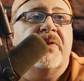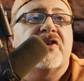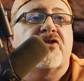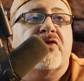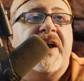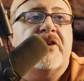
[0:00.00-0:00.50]
with
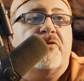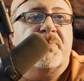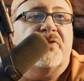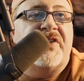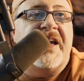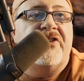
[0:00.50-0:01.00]
the
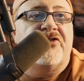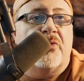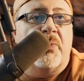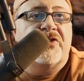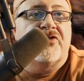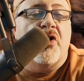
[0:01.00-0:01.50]

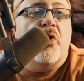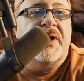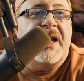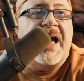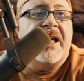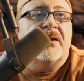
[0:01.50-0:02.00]
transportation, what's
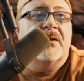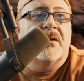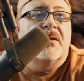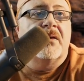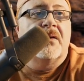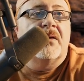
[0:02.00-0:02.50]
going on.
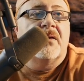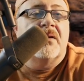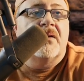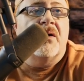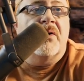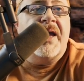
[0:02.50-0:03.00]

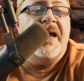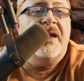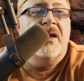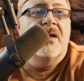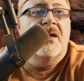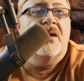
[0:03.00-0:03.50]
Okay?